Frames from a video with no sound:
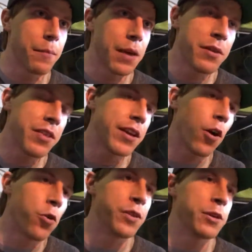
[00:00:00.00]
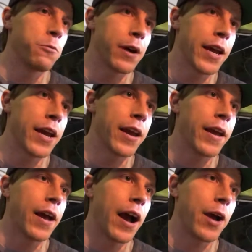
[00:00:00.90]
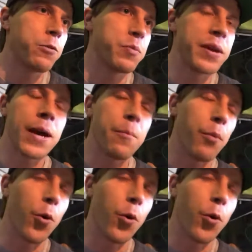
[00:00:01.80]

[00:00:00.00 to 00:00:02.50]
Maybe the only way I would be on